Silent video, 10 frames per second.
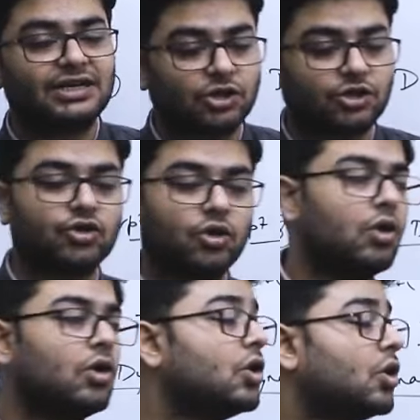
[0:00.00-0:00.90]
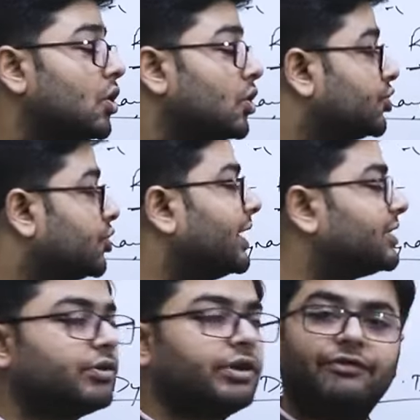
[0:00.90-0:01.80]
years or so, so
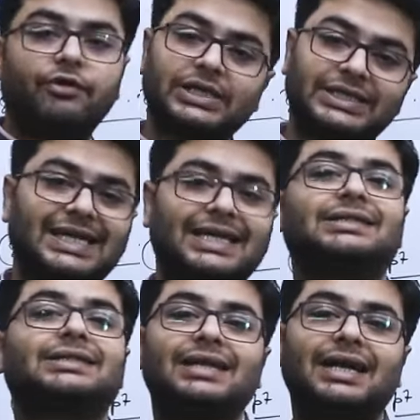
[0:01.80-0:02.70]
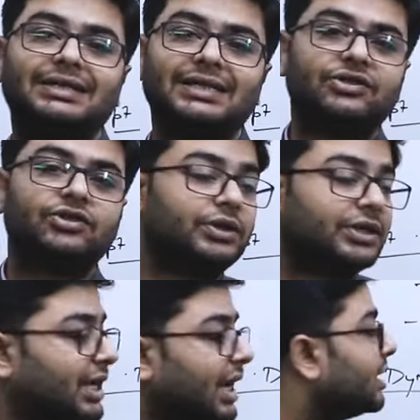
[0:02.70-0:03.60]
as to give you a sense that these
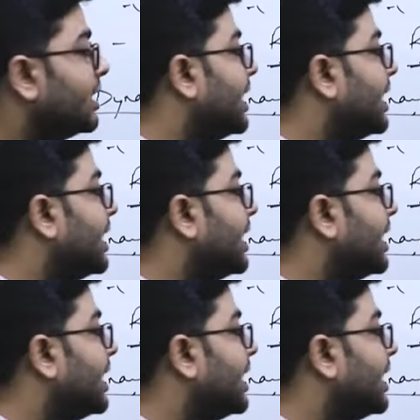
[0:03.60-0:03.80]
units are